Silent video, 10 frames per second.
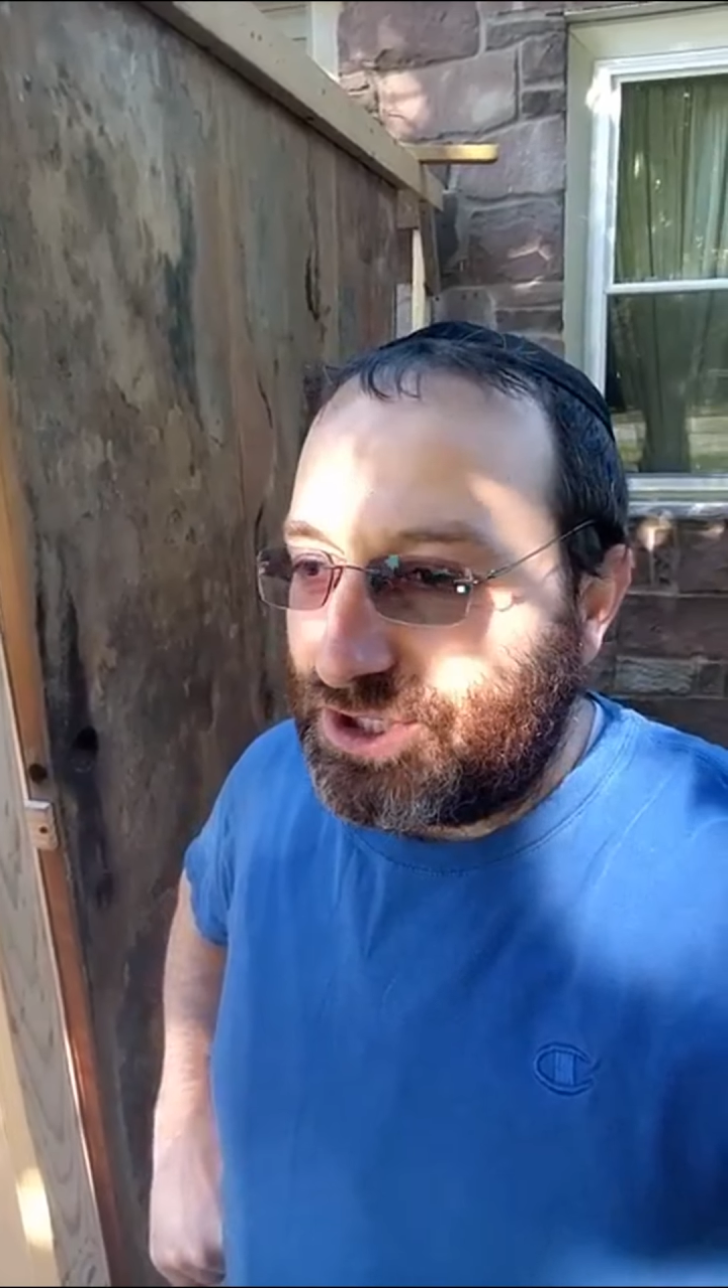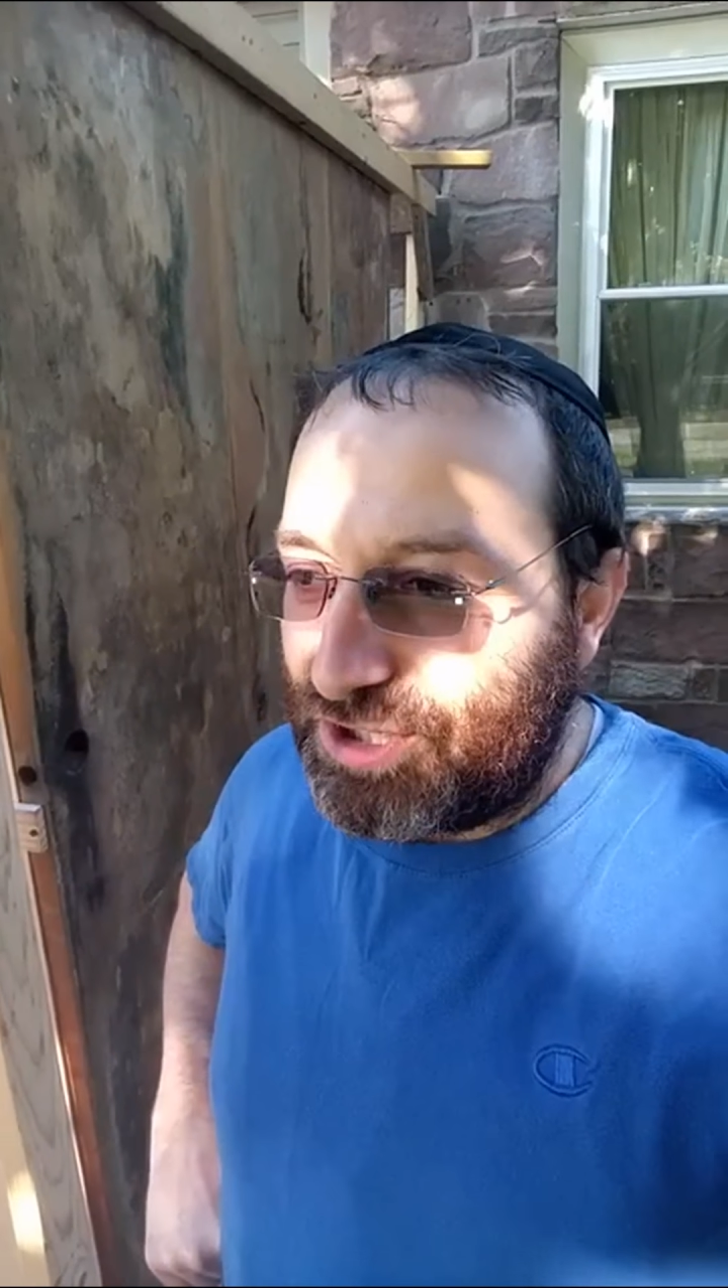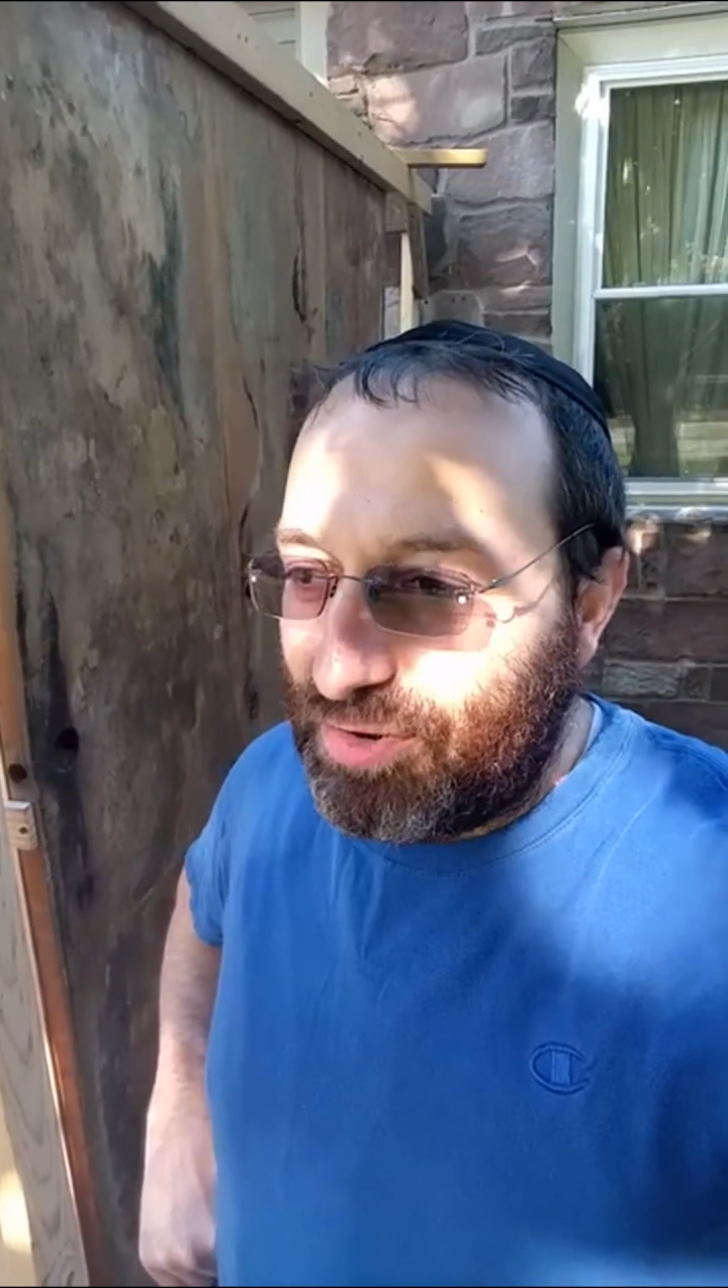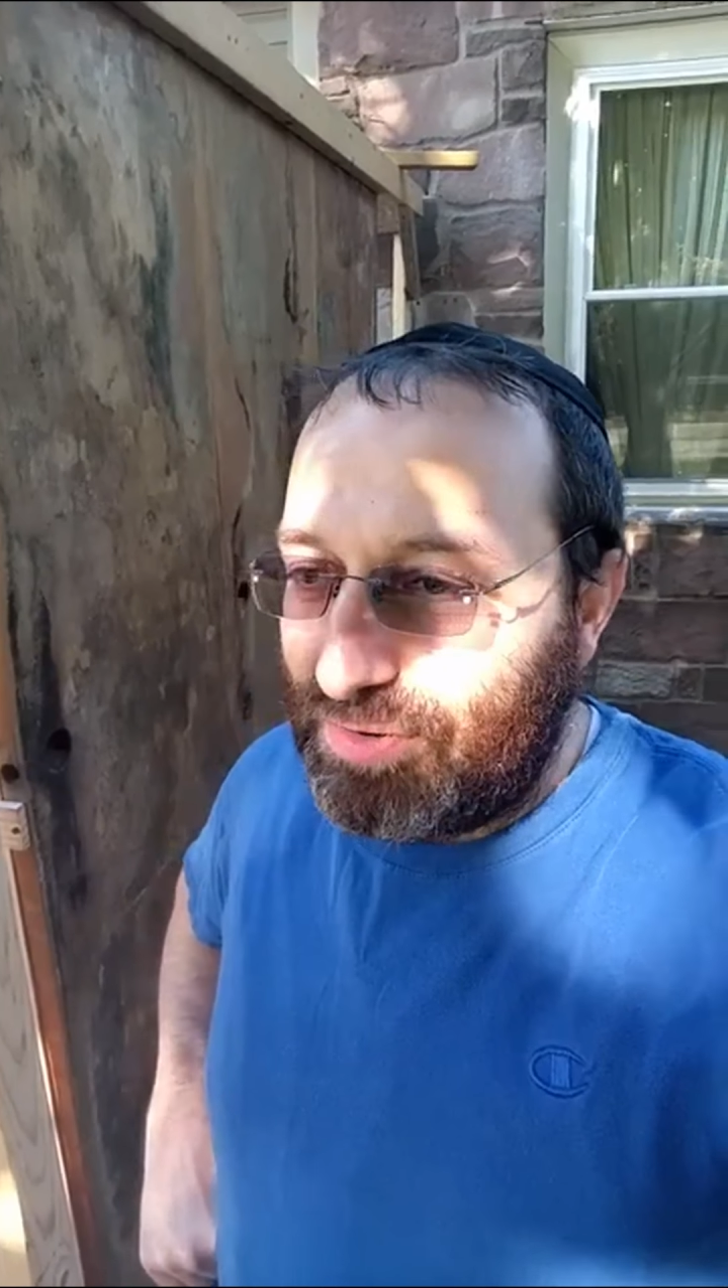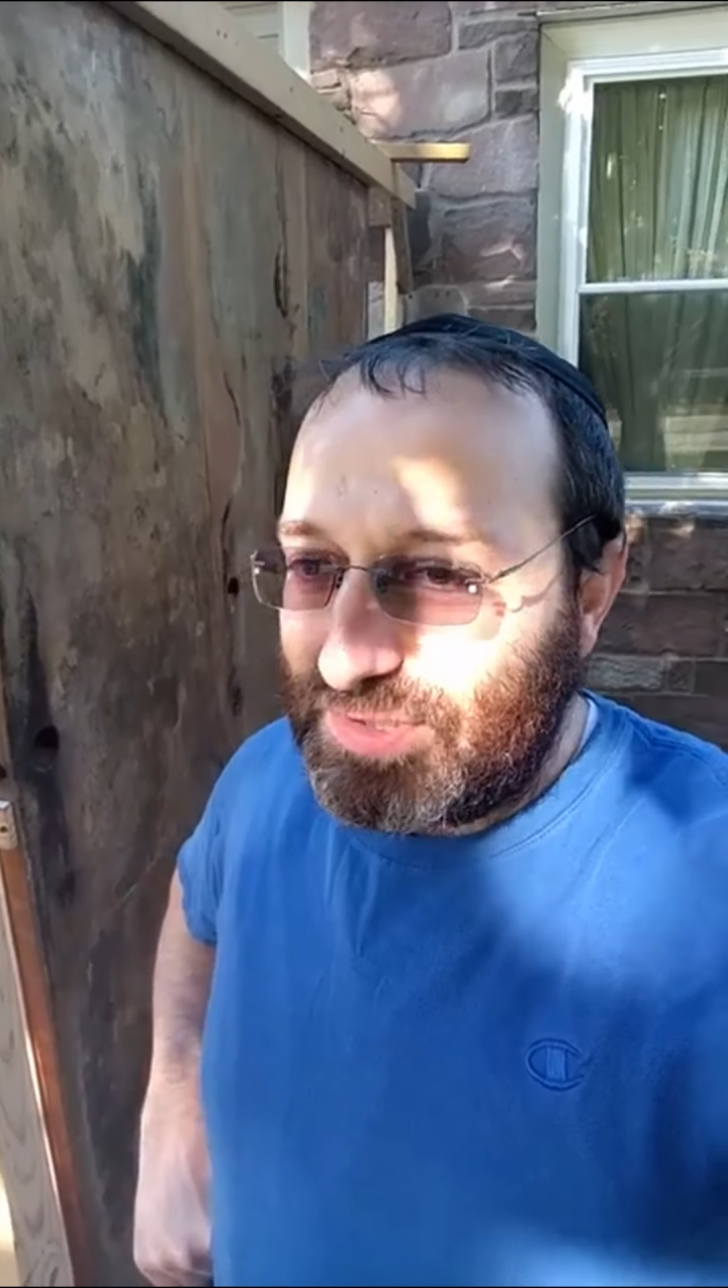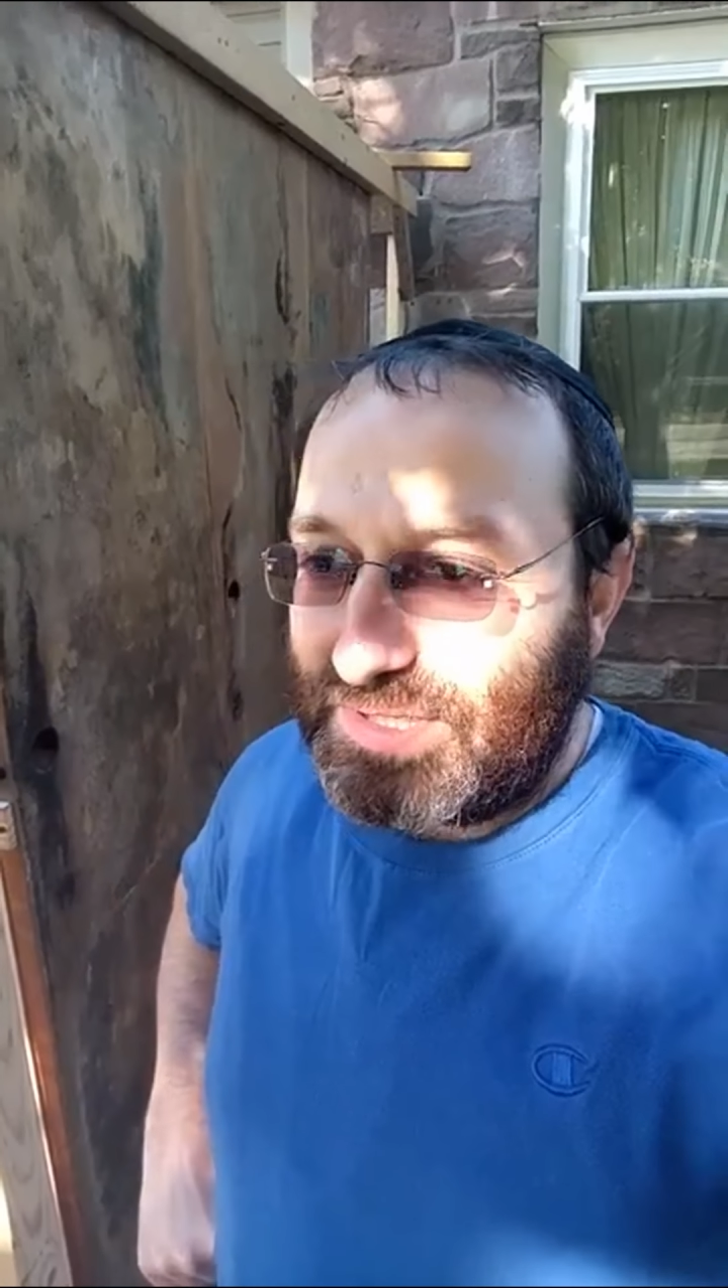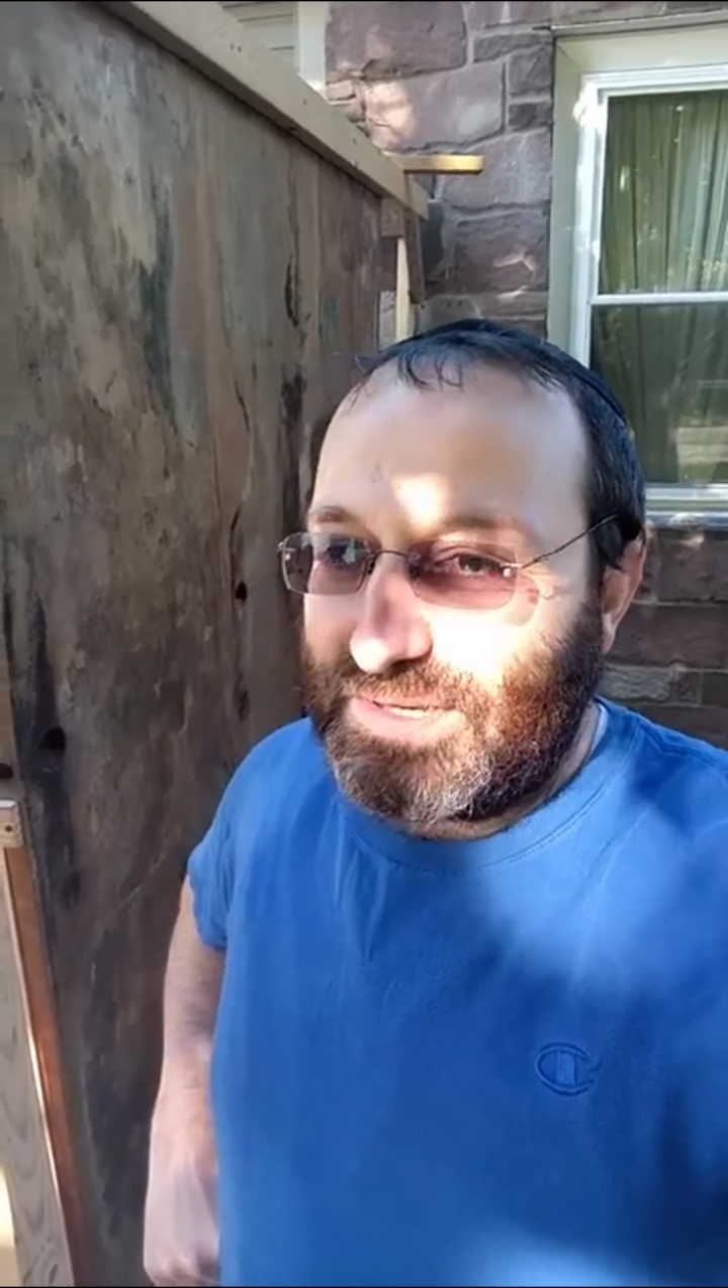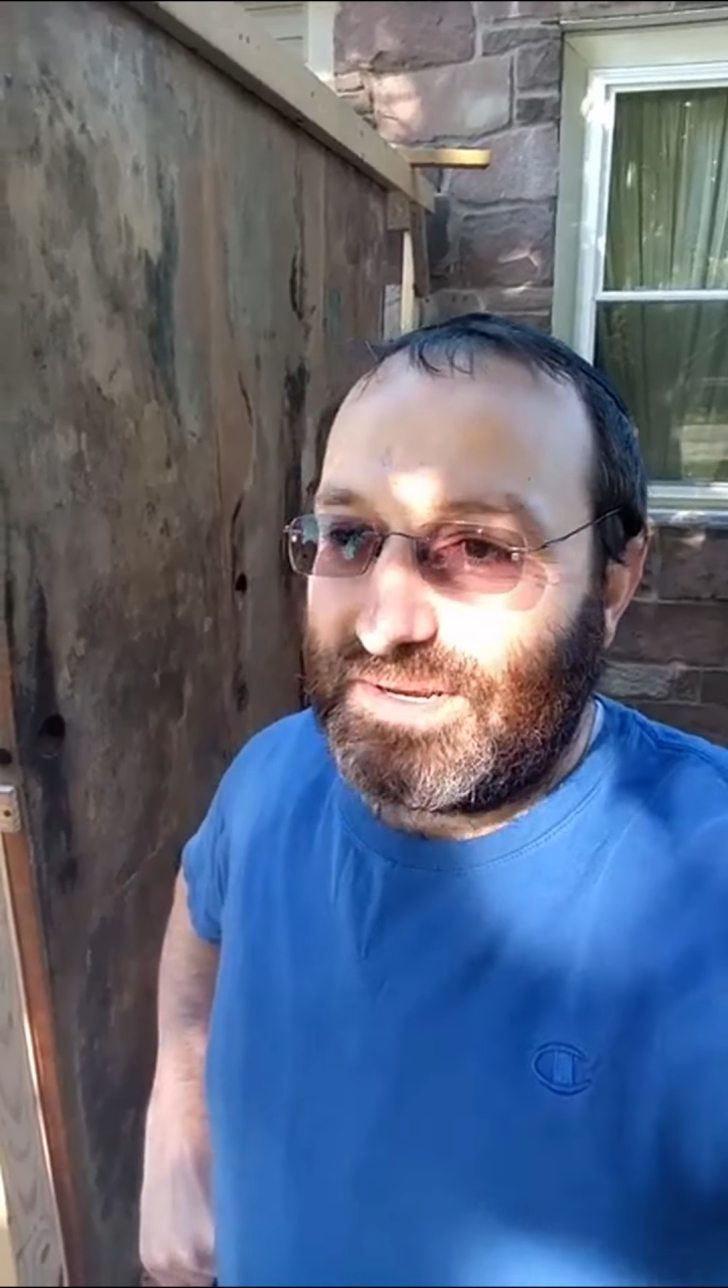shows